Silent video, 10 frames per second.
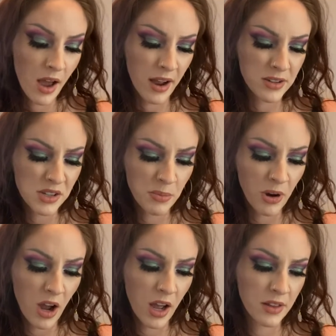I also
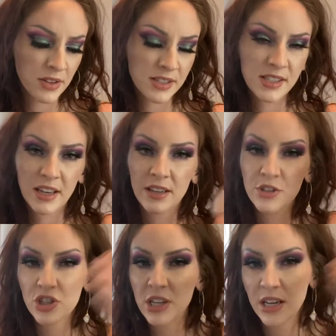brought this like
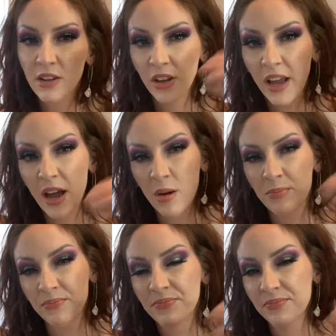She Glam
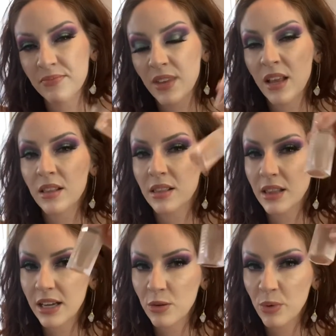
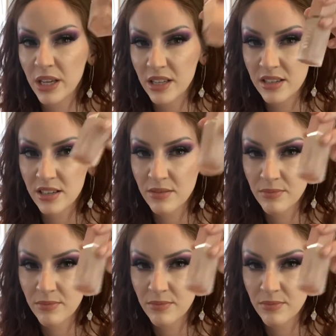liquid